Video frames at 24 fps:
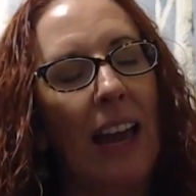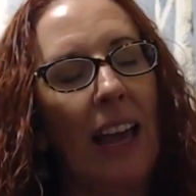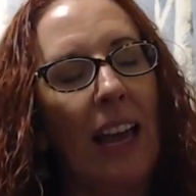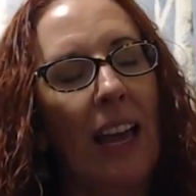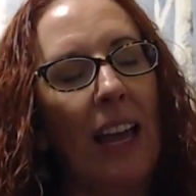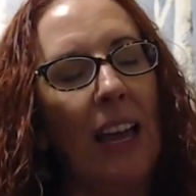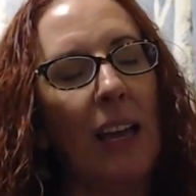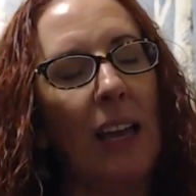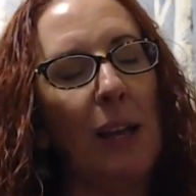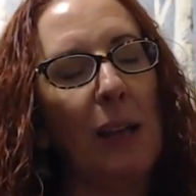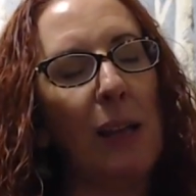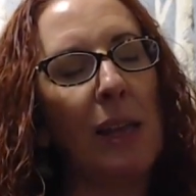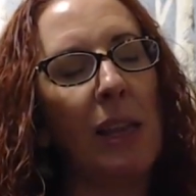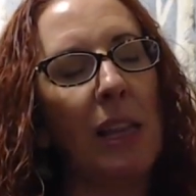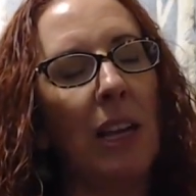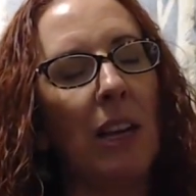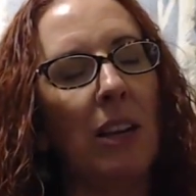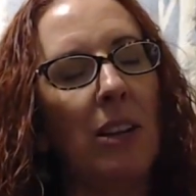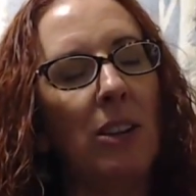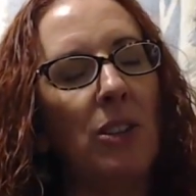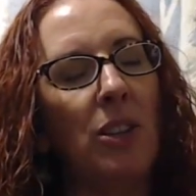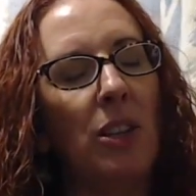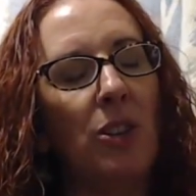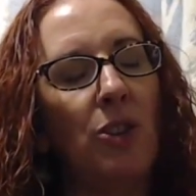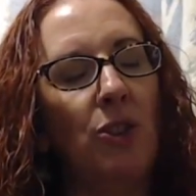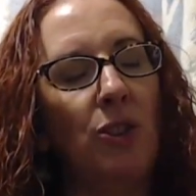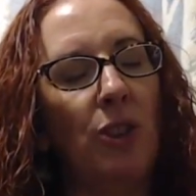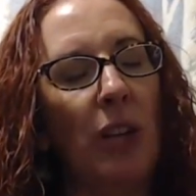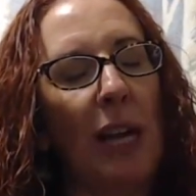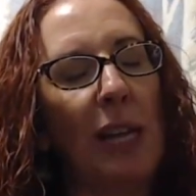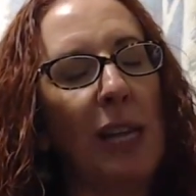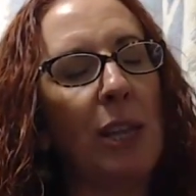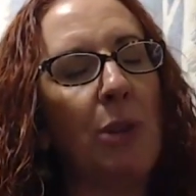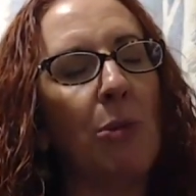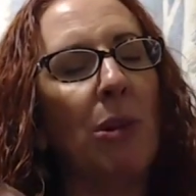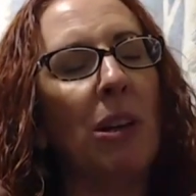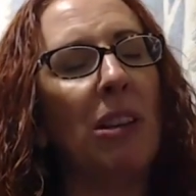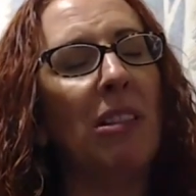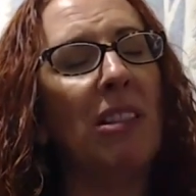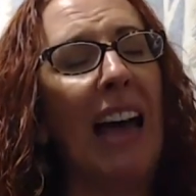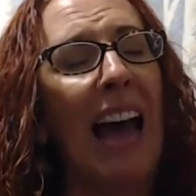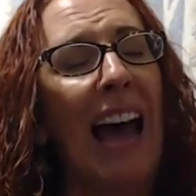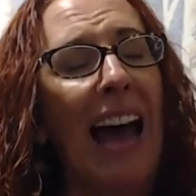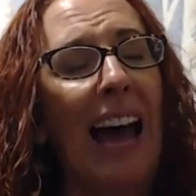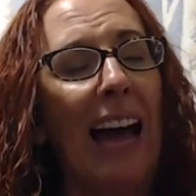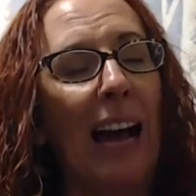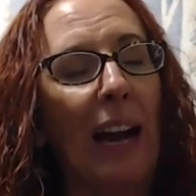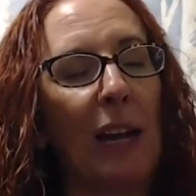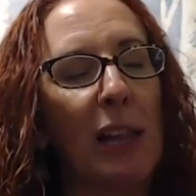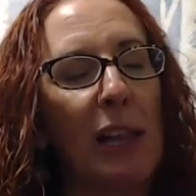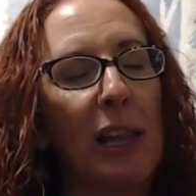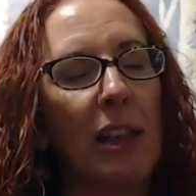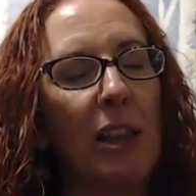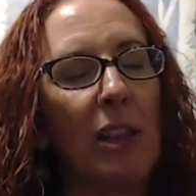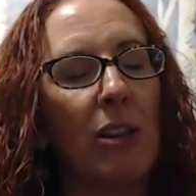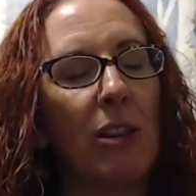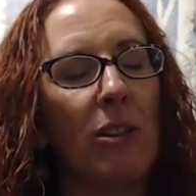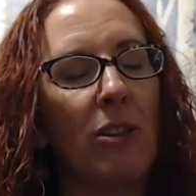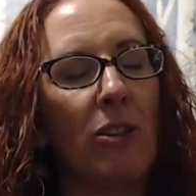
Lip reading: is to just relax,